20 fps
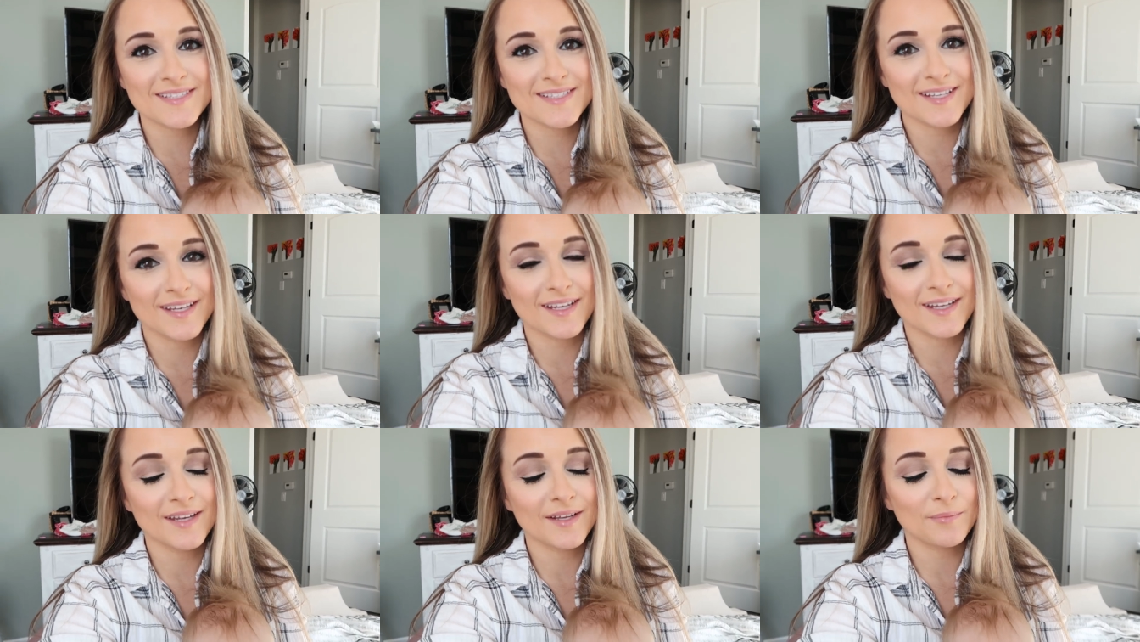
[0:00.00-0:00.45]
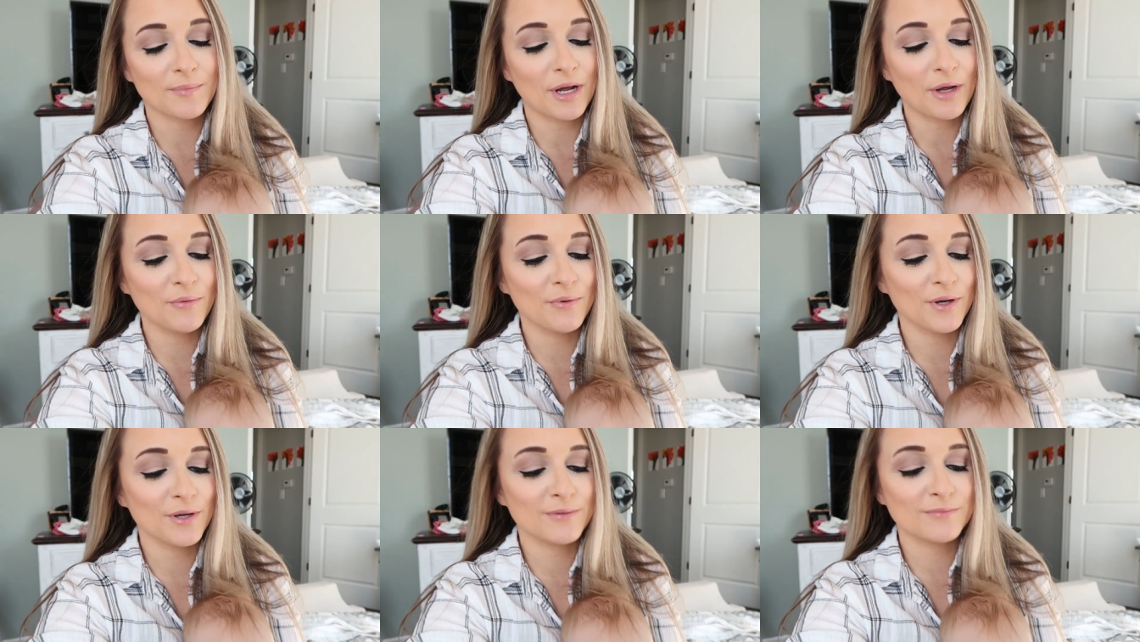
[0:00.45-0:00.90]
sitting in my
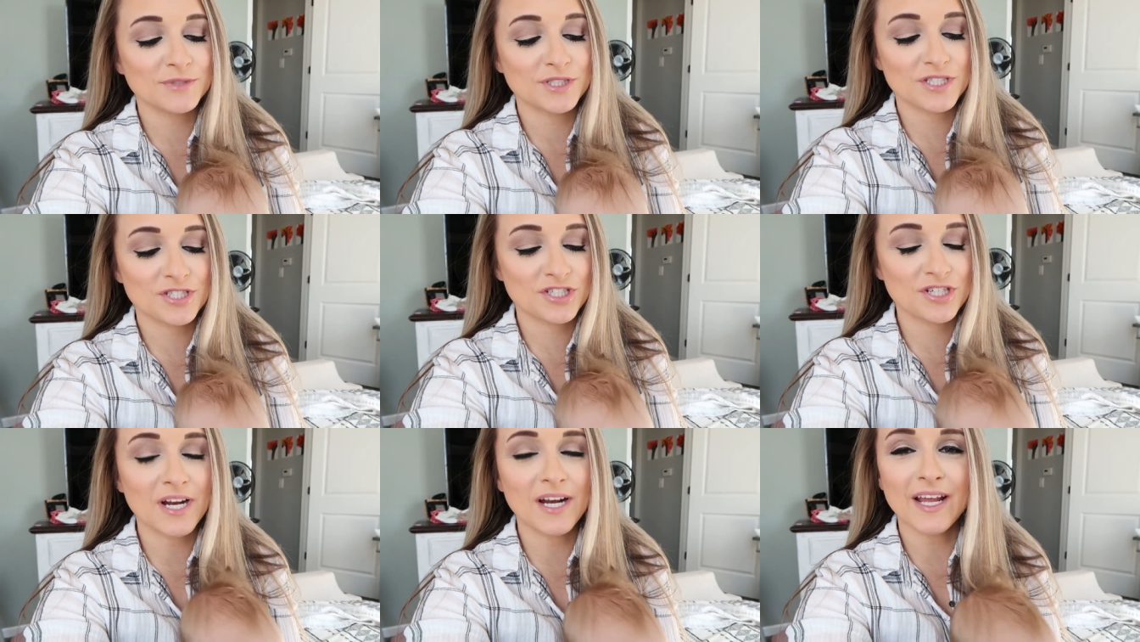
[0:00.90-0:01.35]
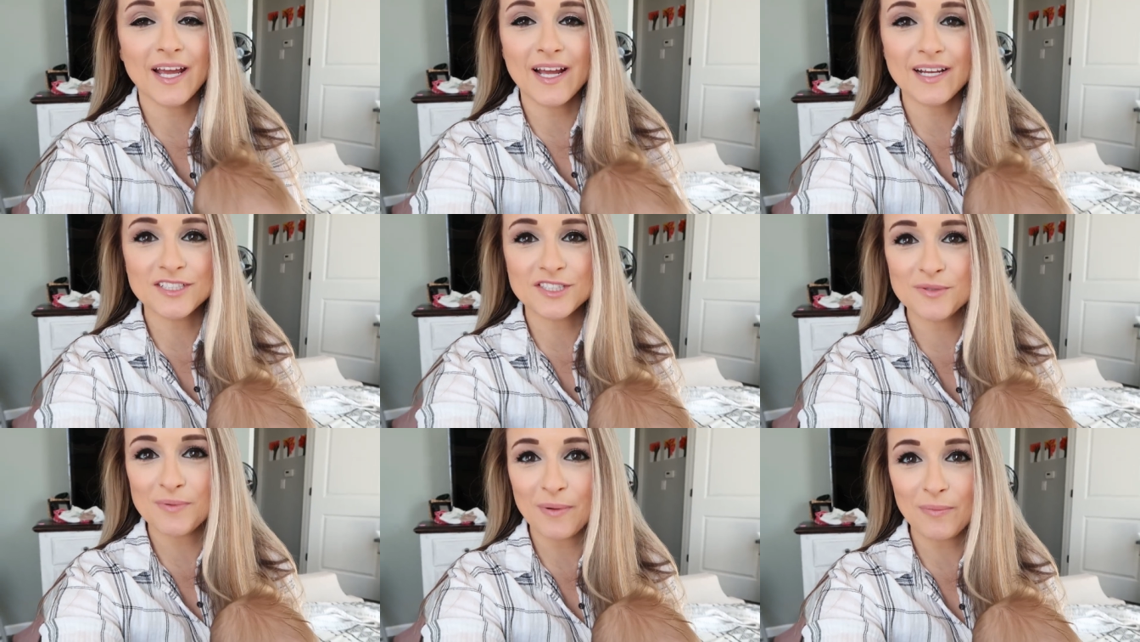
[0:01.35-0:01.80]
room just trying to
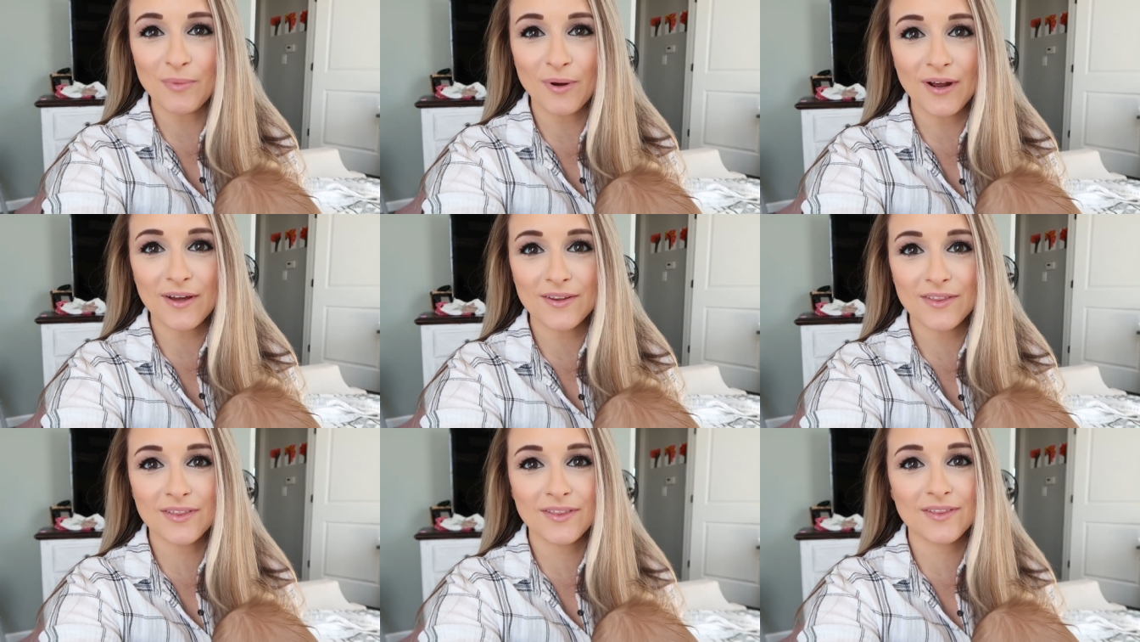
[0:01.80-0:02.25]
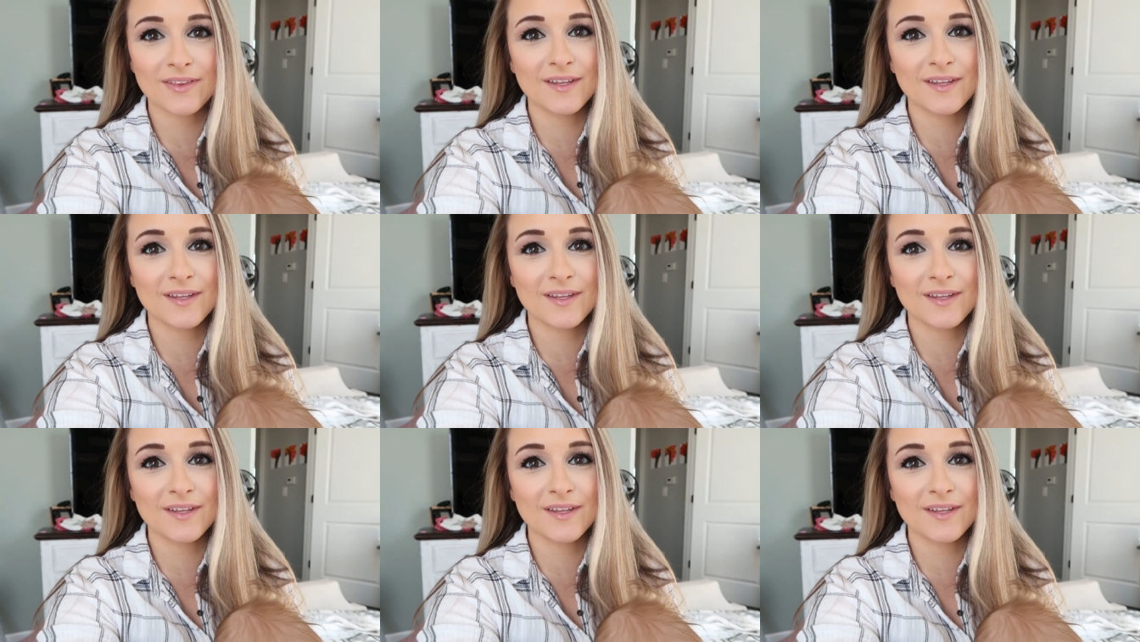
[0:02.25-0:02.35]
catch my breath.